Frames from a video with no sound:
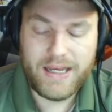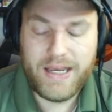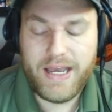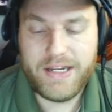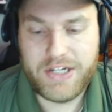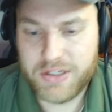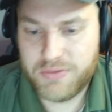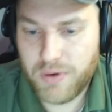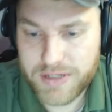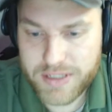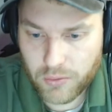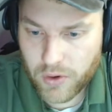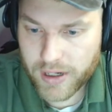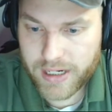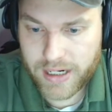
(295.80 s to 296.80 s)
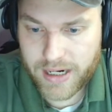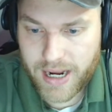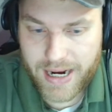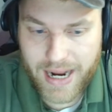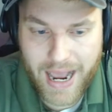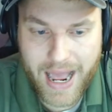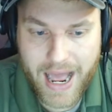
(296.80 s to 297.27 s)
It just wasn't working
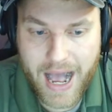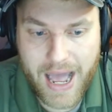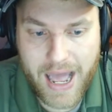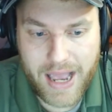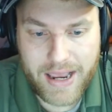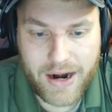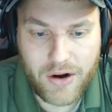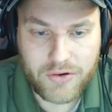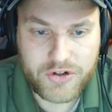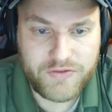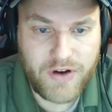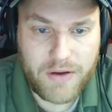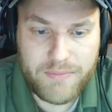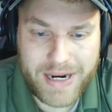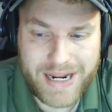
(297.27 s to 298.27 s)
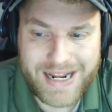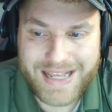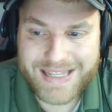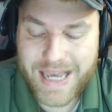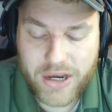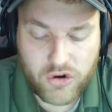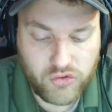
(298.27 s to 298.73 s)
tonight. Javon Bennett
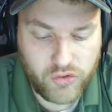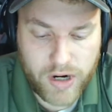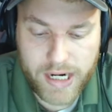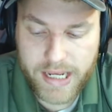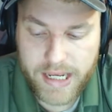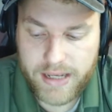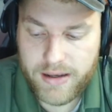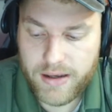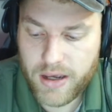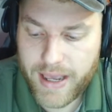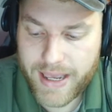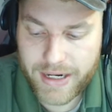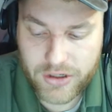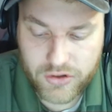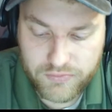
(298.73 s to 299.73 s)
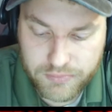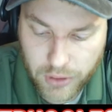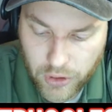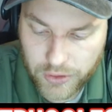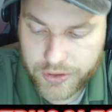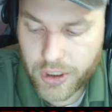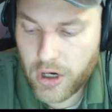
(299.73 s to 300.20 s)
is a gritty, a
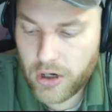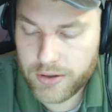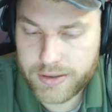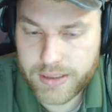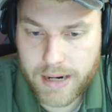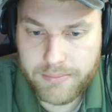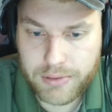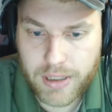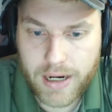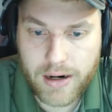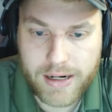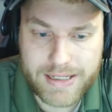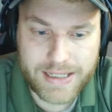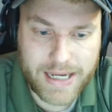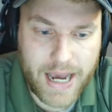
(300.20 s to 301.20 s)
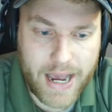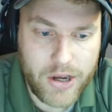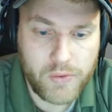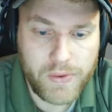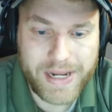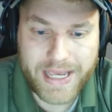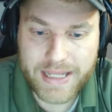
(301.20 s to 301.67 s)
bulldog type player. guy
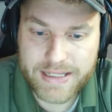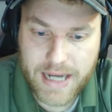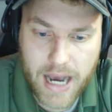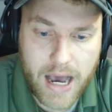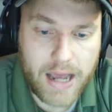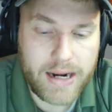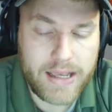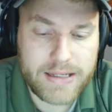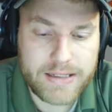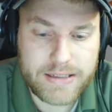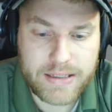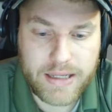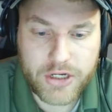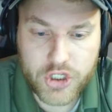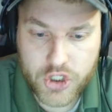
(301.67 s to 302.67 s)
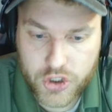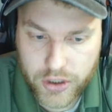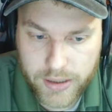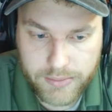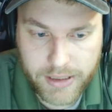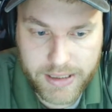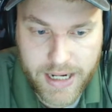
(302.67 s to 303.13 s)
who, when he gets hot, is
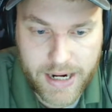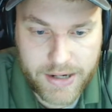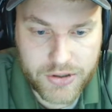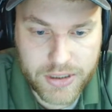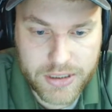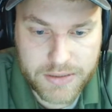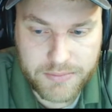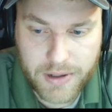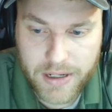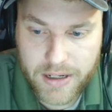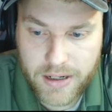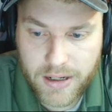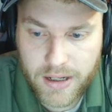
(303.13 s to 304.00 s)
extremely dangerous. But,